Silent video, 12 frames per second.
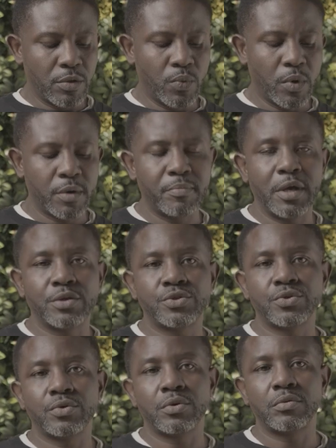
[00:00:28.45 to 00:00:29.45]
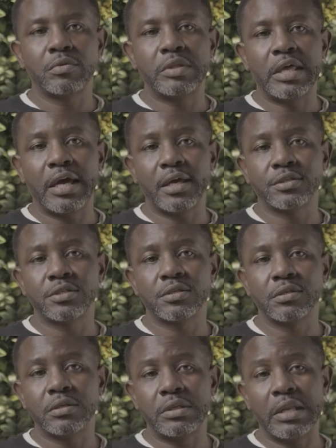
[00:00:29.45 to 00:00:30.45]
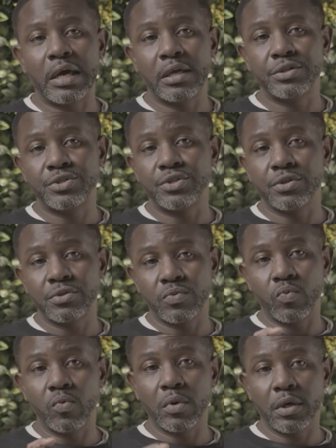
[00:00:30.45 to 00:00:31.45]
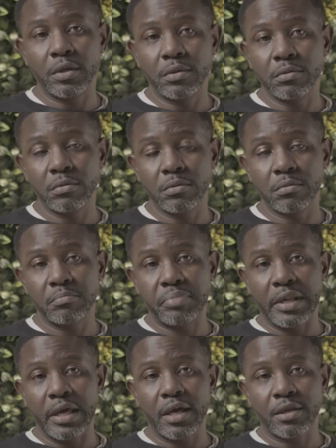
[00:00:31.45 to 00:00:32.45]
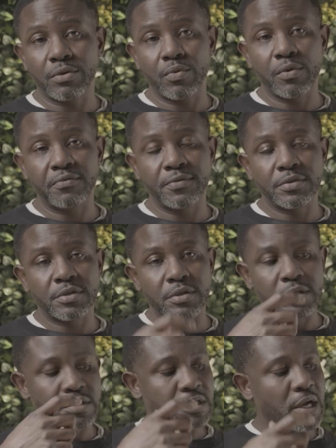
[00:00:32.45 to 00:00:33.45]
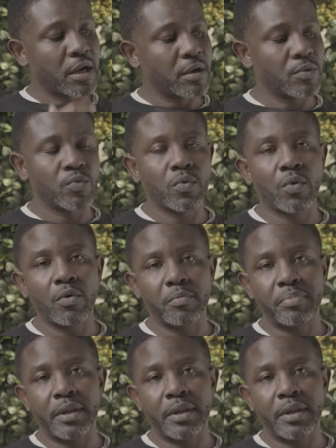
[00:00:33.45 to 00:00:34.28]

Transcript: You want to make sure that's not just one plant, or if it's an entire row of